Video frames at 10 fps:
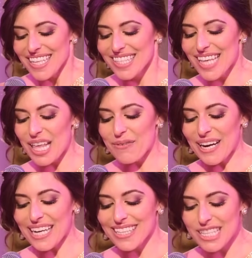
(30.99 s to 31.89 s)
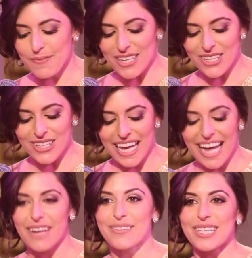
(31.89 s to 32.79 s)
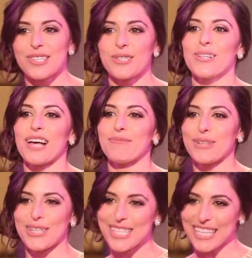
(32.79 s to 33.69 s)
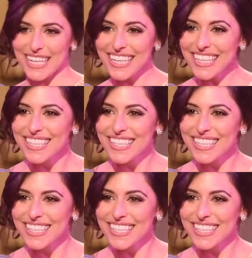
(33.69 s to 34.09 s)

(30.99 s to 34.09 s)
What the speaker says: Celebrating the special day of these two lovebirds here.